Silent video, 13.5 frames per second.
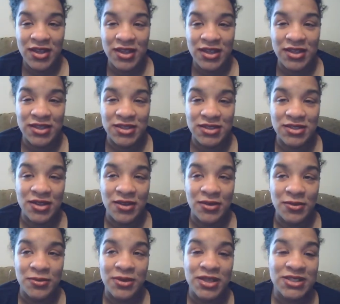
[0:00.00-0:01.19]

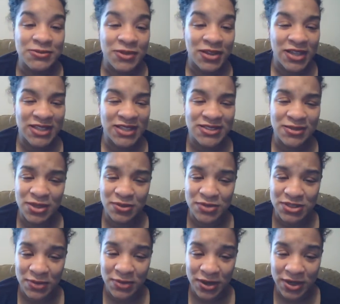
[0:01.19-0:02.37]
And it smelled like something
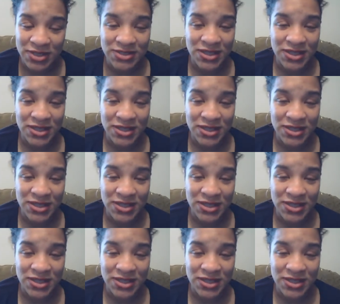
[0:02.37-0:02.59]
was burning.